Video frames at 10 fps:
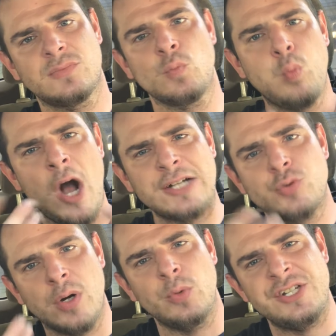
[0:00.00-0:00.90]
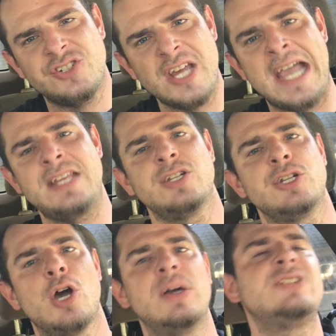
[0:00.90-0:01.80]
watch what we say. You
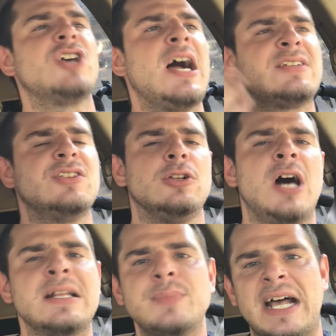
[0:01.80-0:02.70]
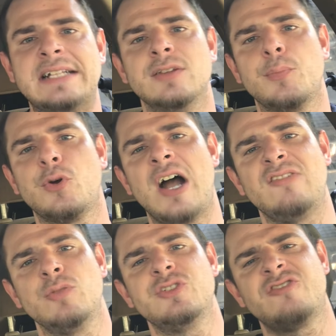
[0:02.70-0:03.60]
know, it talks a lot about in the
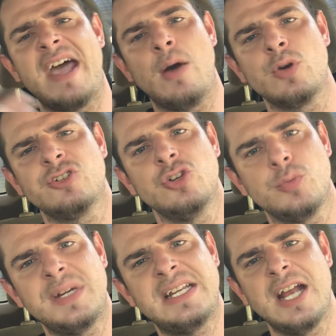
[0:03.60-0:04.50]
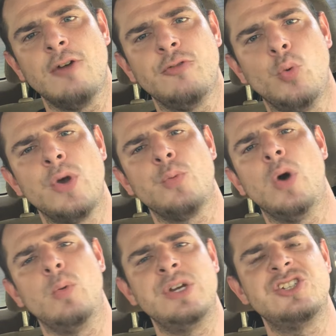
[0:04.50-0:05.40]
Proverbs of how we're to be careful with
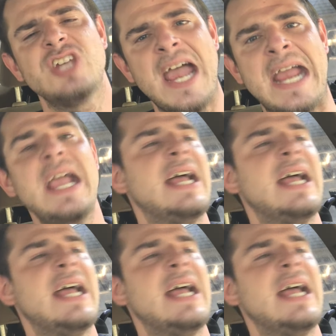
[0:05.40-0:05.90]
what we say.